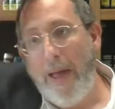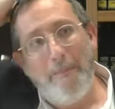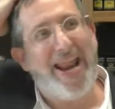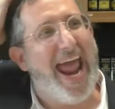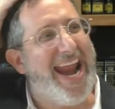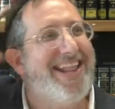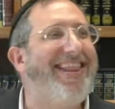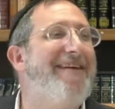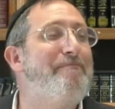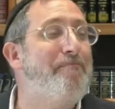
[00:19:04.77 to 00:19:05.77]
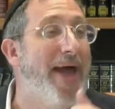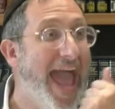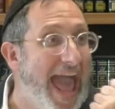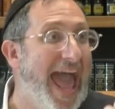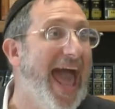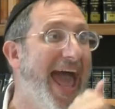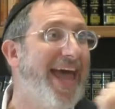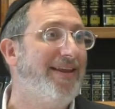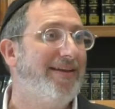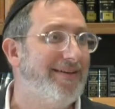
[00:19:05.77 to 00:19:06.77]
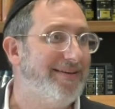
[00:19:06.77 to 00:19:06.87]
But anything bad